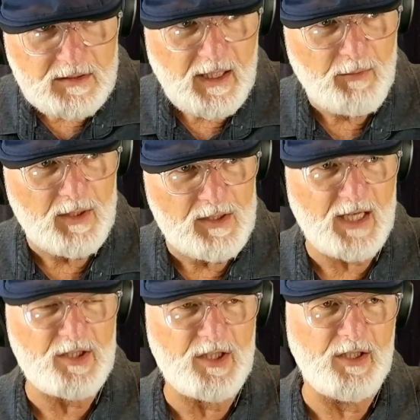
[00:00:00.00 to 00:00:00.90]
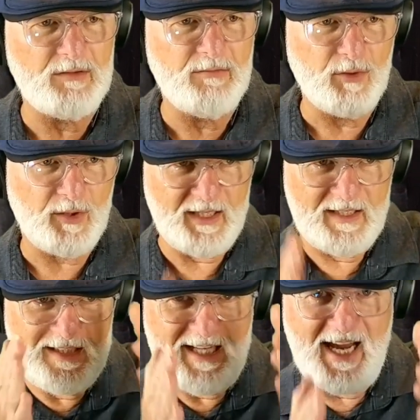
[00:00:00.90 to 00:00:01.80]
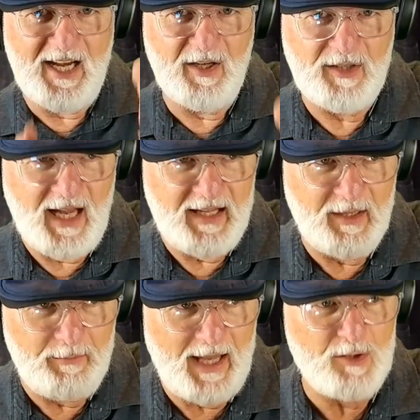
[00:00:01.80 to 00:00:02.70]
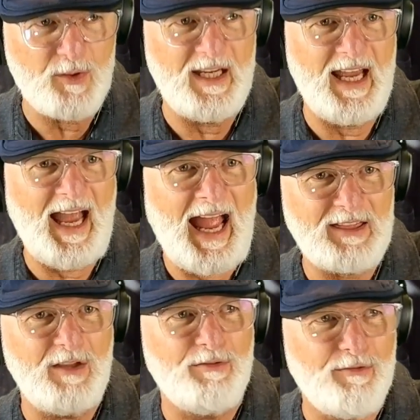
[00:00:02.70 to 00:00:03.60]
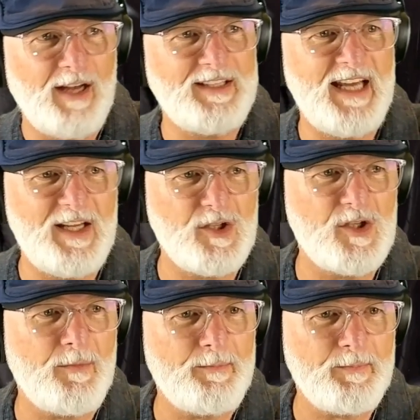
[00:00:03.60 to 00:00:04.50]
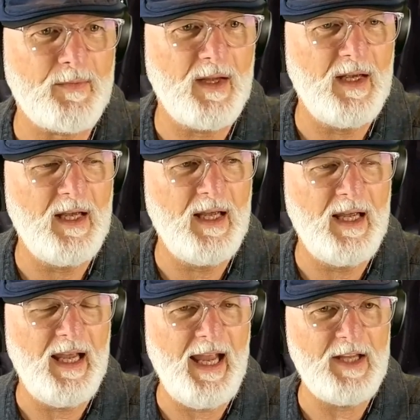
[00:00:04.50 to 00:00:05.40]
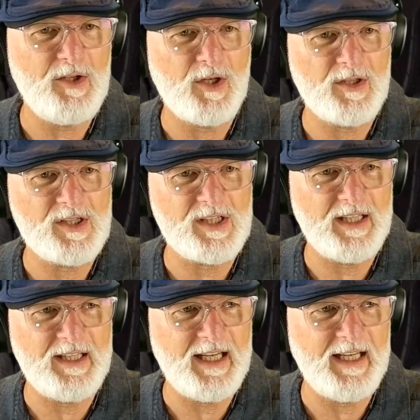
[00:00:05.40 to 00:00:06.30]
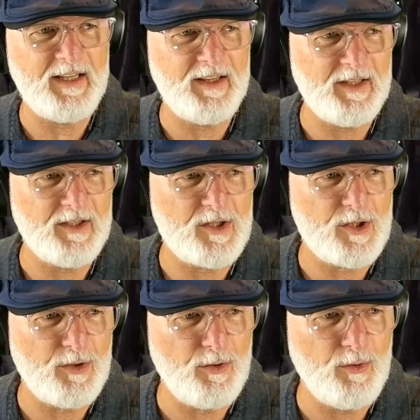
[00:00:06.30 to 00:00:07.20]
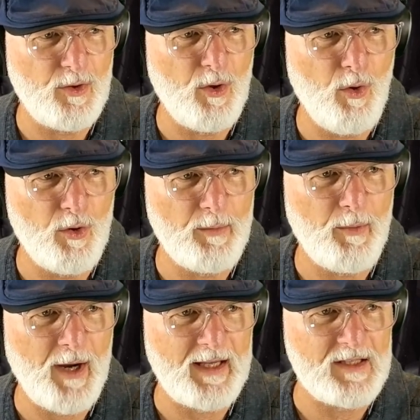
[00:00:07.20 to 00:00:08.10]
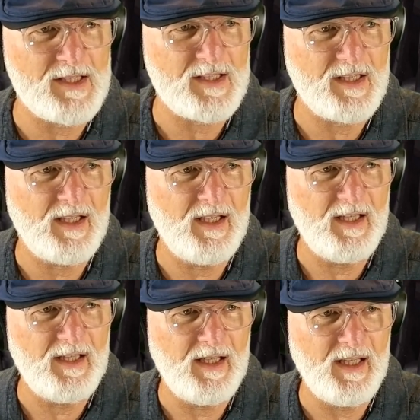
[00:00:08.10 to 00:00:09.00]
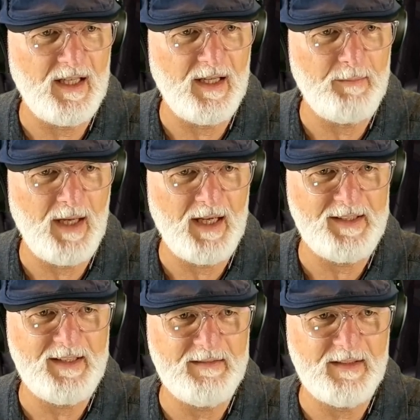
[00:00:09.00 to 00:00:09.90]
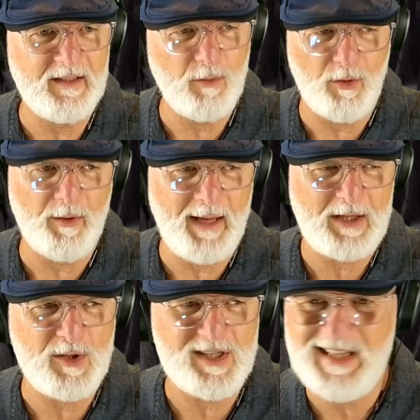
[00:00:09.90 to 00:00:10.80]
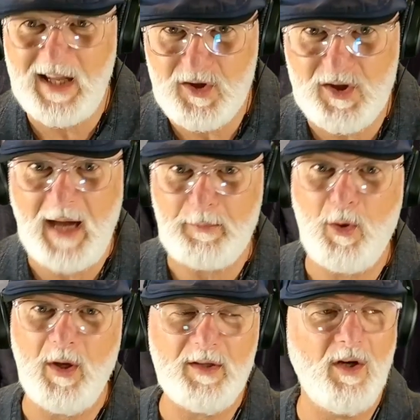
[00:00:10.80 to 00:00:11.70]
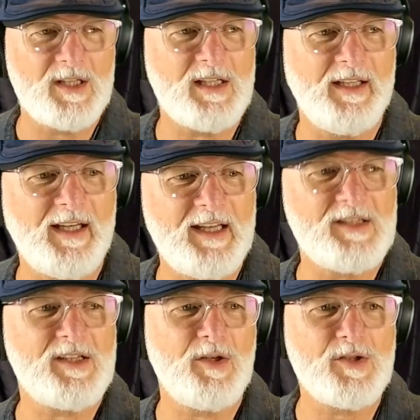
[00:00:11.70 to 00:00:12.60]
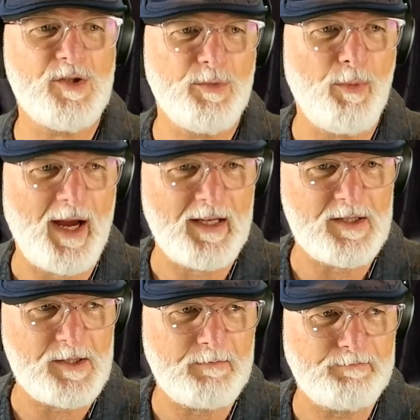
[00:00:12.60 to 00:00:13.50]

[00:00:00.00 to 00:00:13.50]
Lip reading: one's actually looking down the battery at the front edge. And you can see there the two corner brackets, or the battery's nudged up quite nicely against those two brackets.